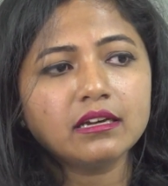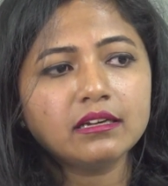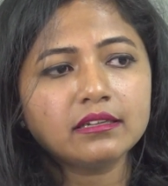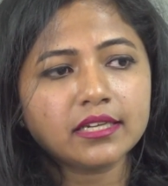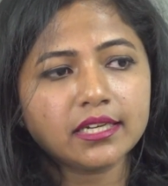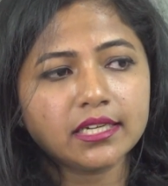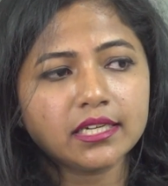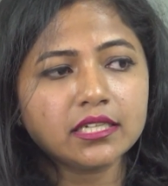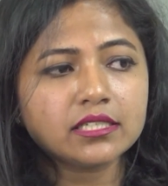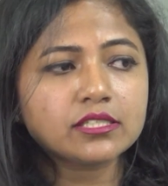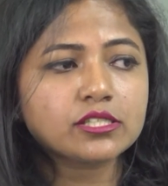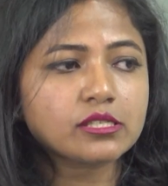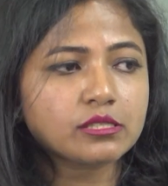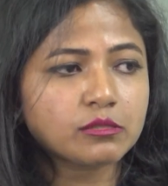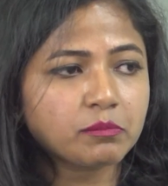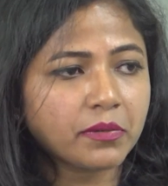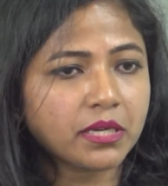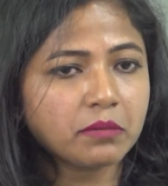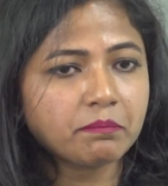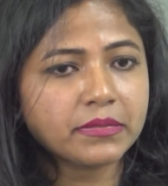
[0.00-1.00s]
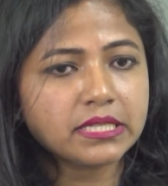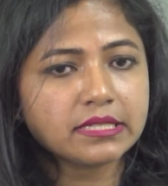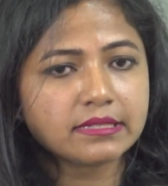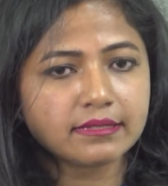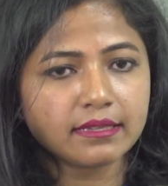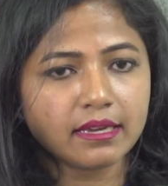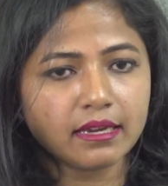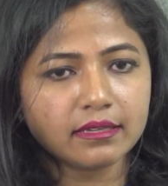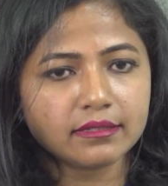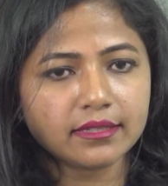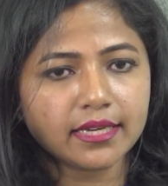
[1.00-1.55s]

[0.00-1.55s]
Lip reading: religious people say